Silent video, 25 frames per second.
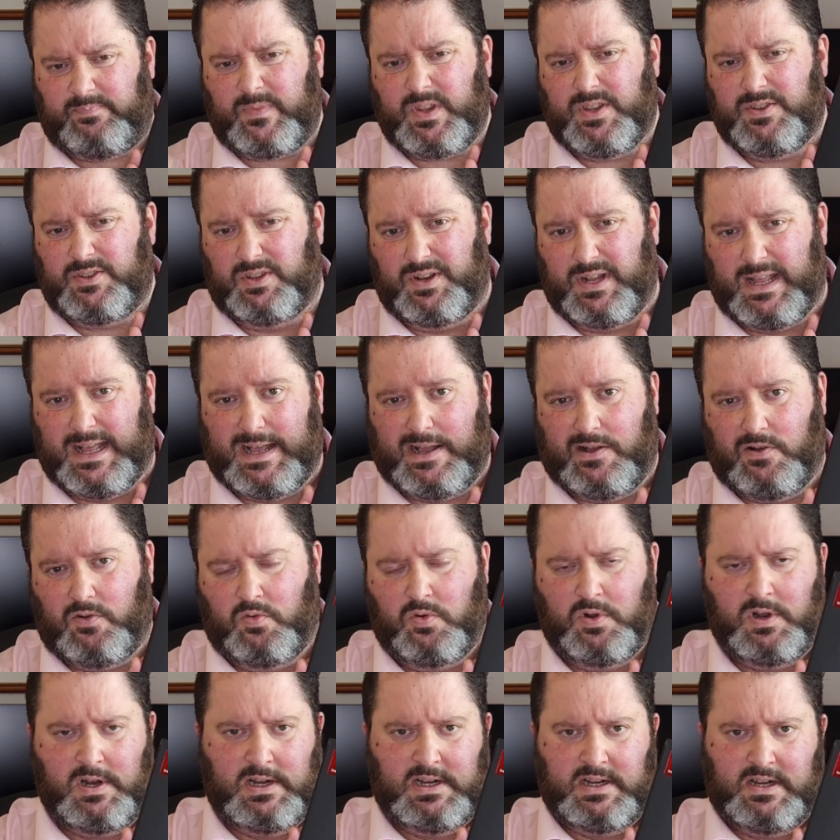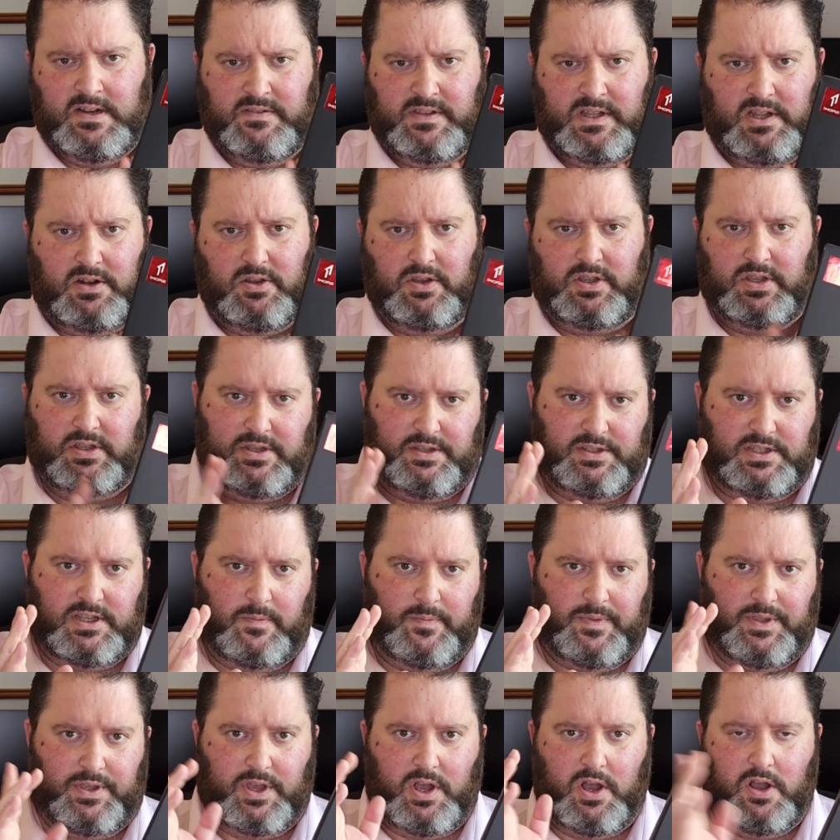So now they're looking at
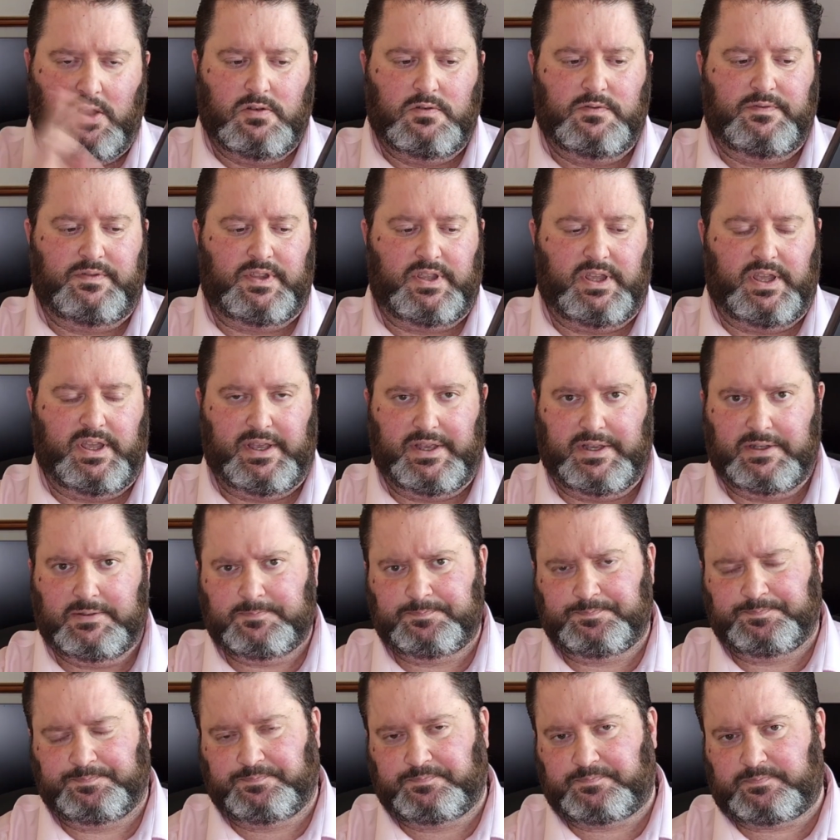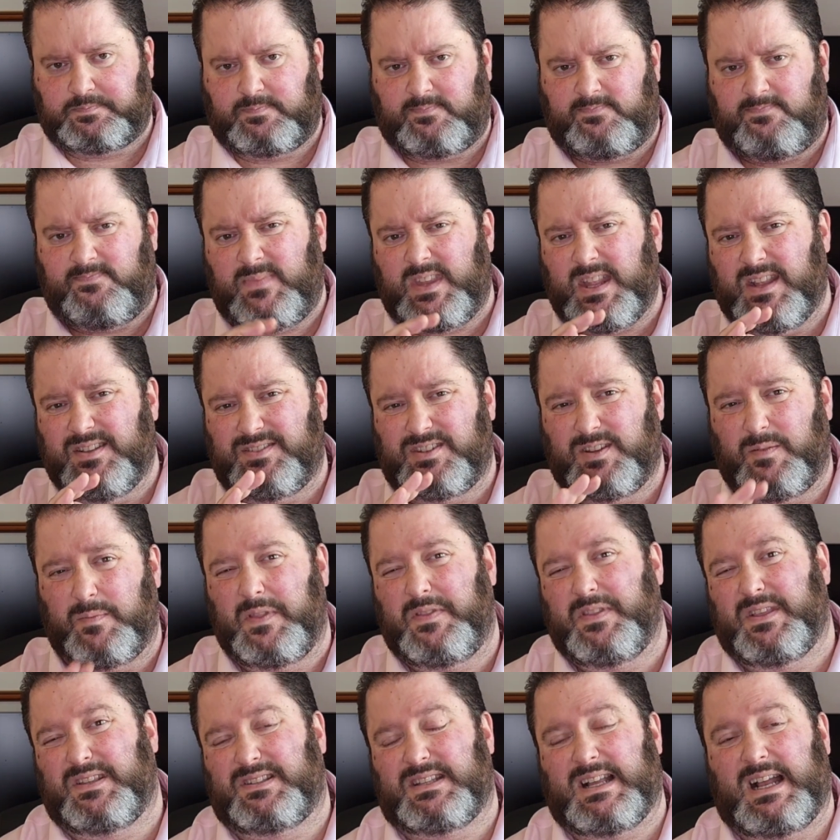something over the ear and
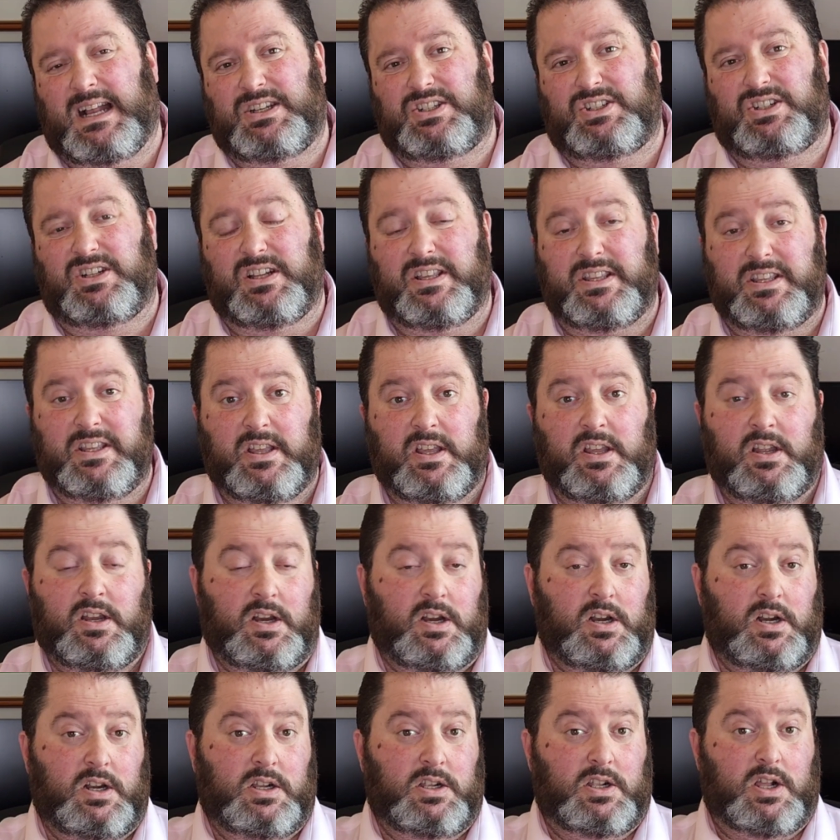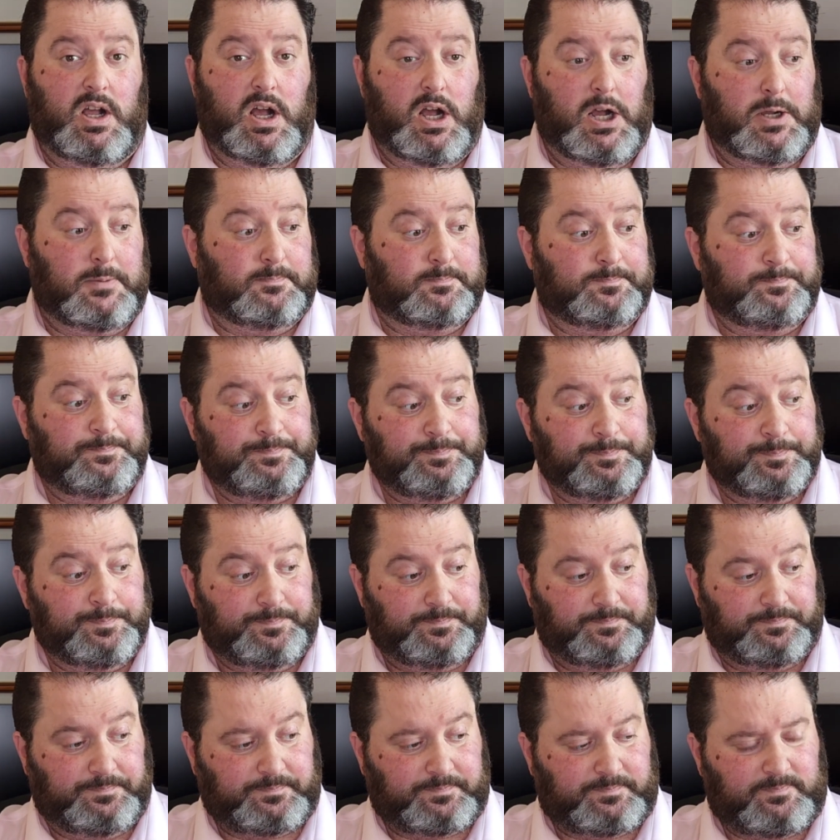something that's actually
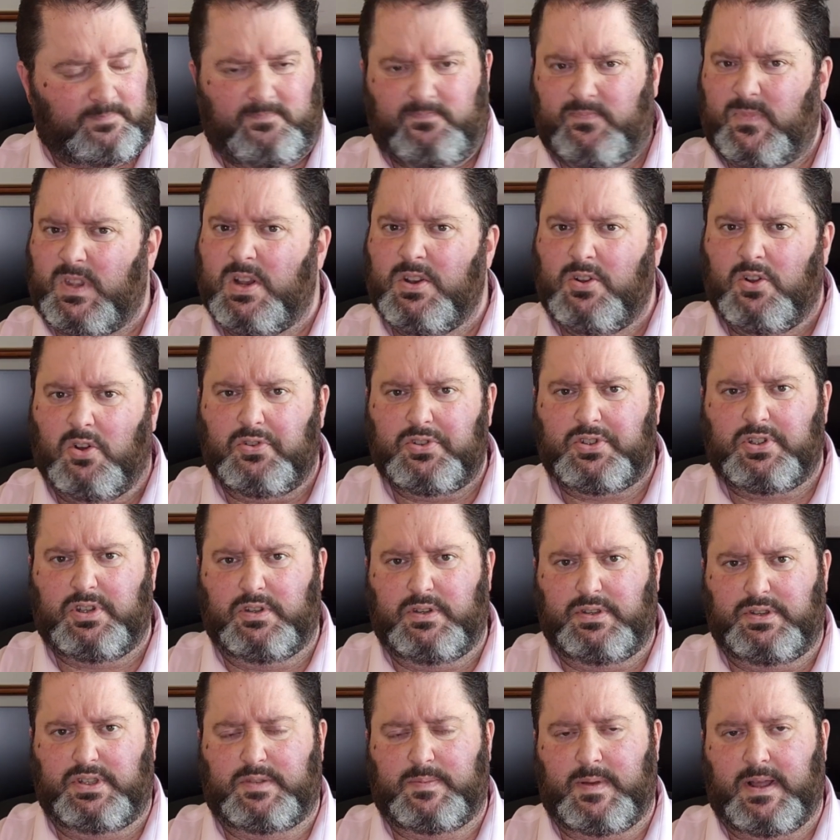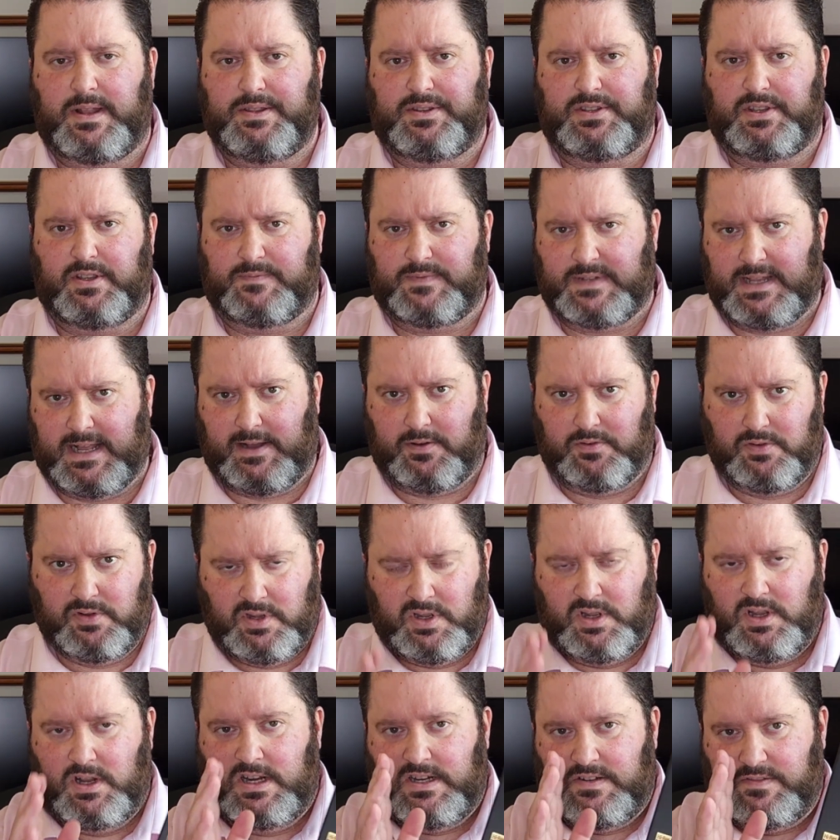not too expensive. Now,
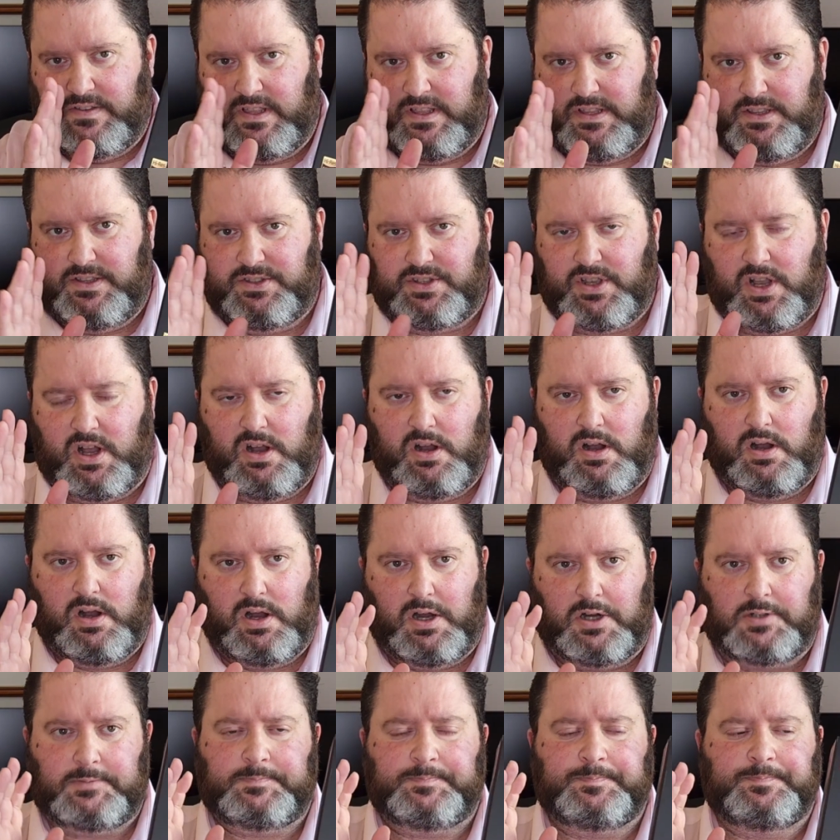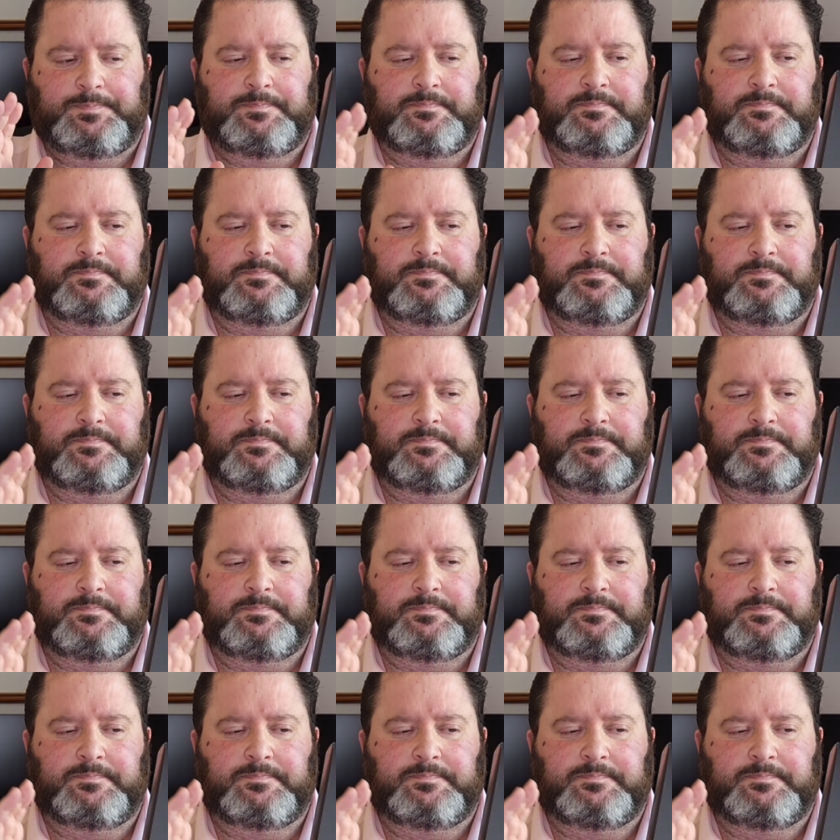these are